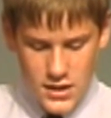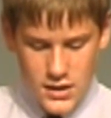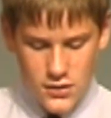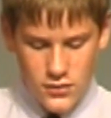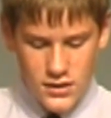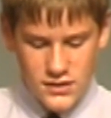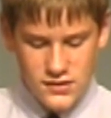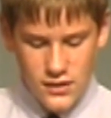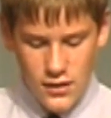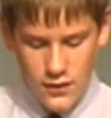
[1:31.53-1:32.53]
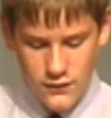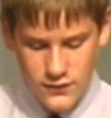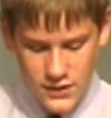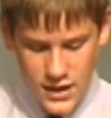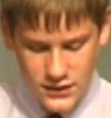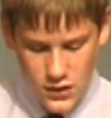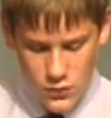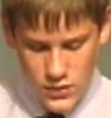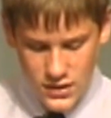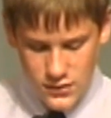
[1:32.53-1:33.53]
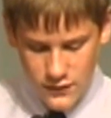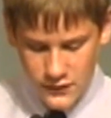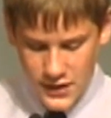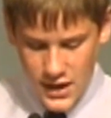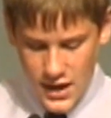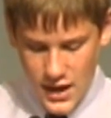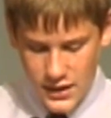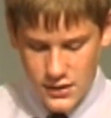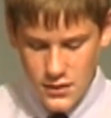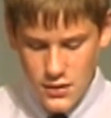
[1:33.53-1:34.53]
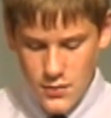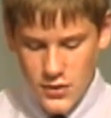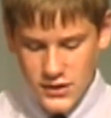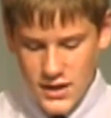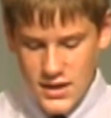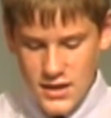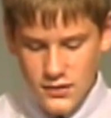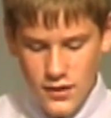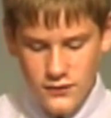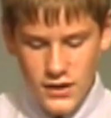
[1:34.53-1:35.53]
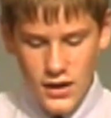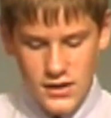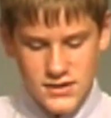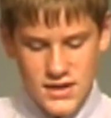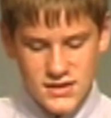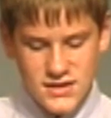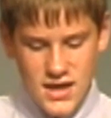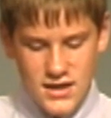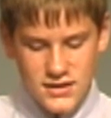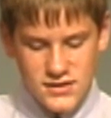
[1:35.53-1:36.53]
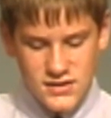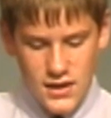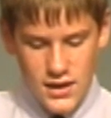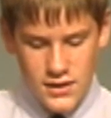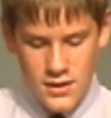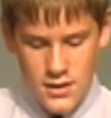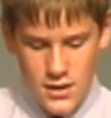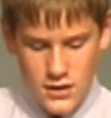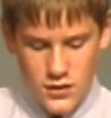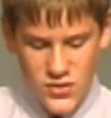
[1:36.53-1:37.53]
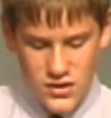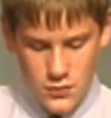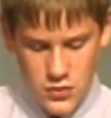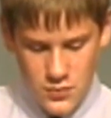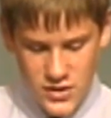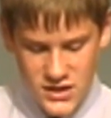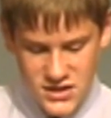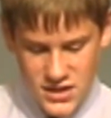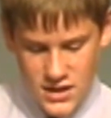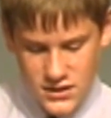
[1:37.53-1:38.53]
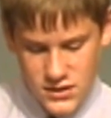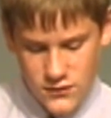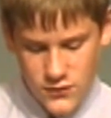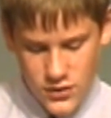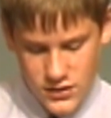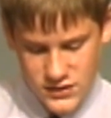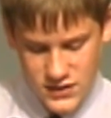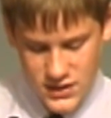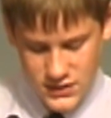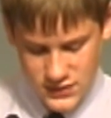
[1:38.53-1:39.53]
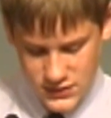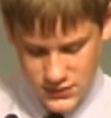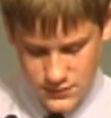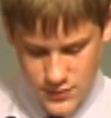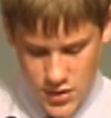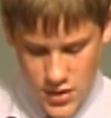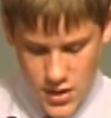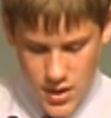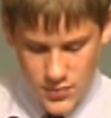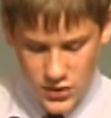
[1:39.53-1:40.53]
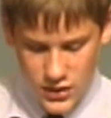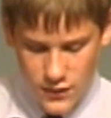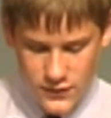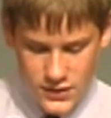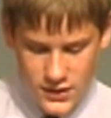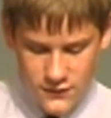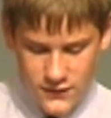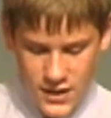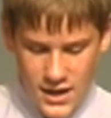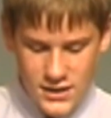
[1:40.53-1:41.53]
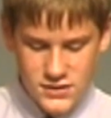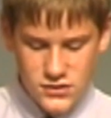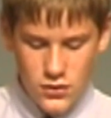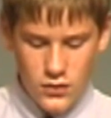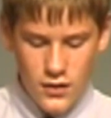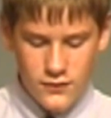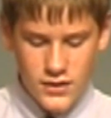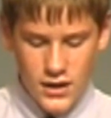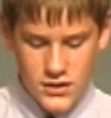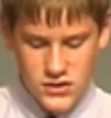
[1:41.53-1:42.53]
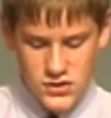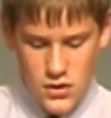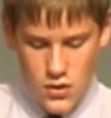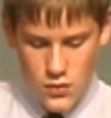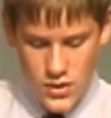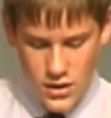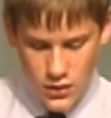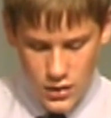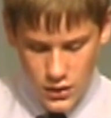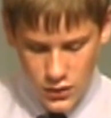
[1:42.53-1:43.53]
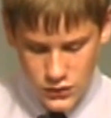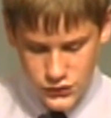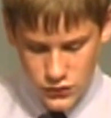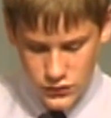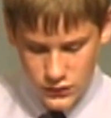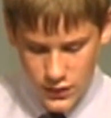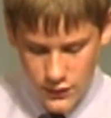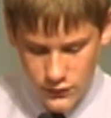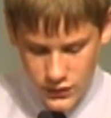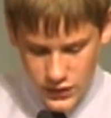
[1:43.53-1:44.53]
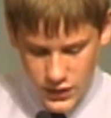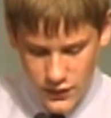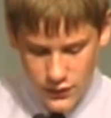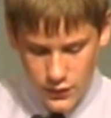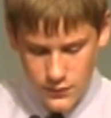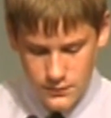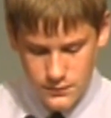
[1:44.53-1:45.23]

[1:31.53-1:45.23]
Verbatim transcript: Herein is love, not that we loved God, but that he loved us and sent his Son to be the propitiation for our sins. Beloved, if God so loved us, we ought also to love one another.